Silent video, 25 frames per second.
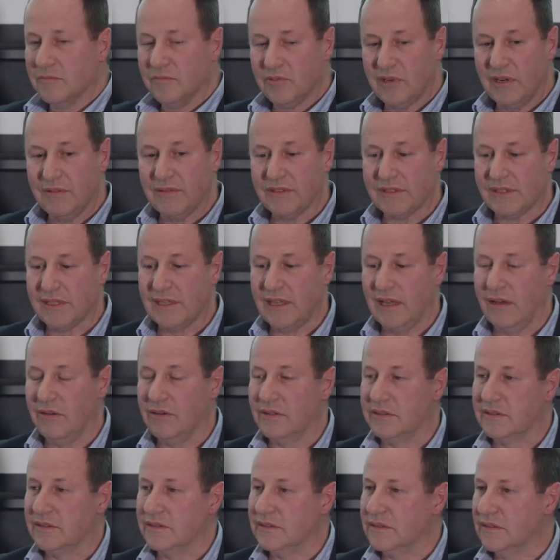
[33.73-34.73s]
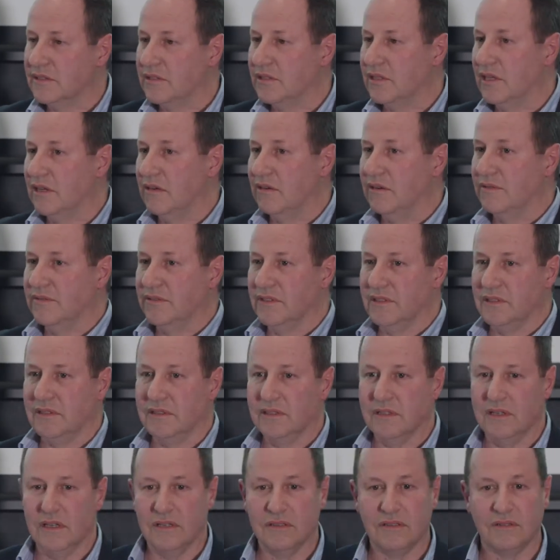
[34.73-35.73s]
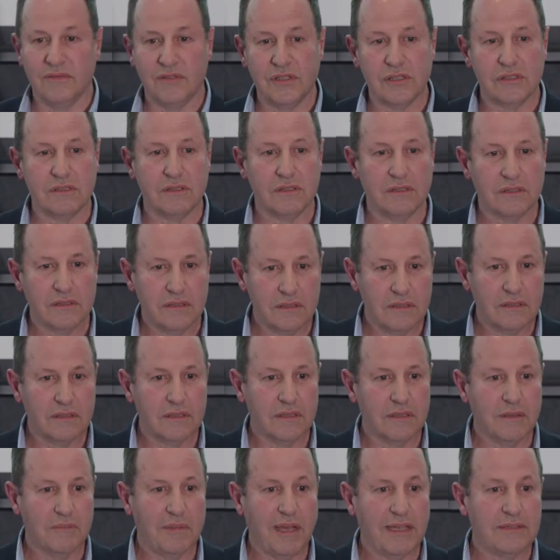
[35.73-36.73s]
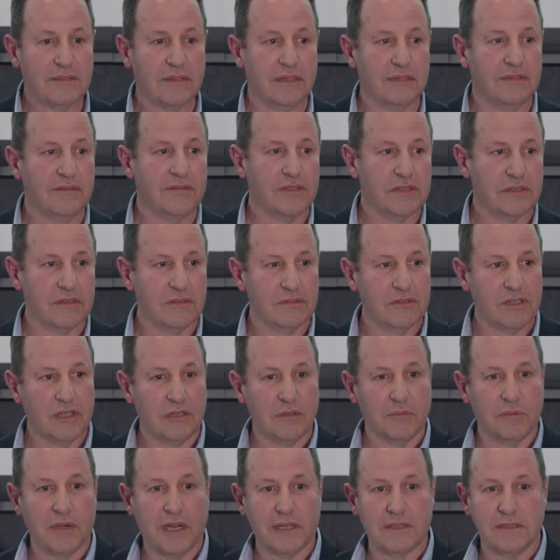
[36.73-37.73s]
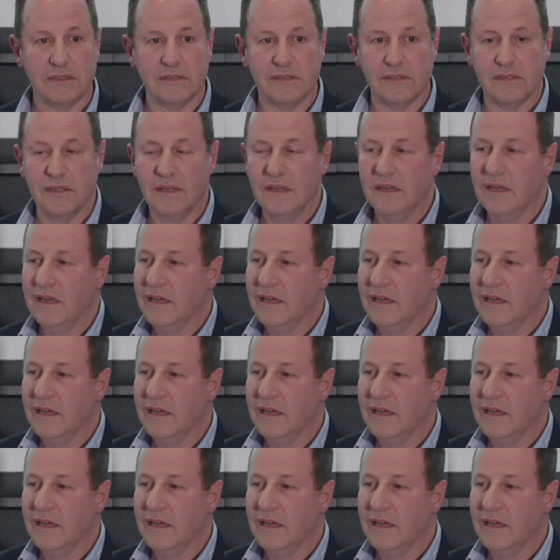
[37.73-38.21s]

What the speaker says: Previously, I was chair of a division, the Bayside division of general practice,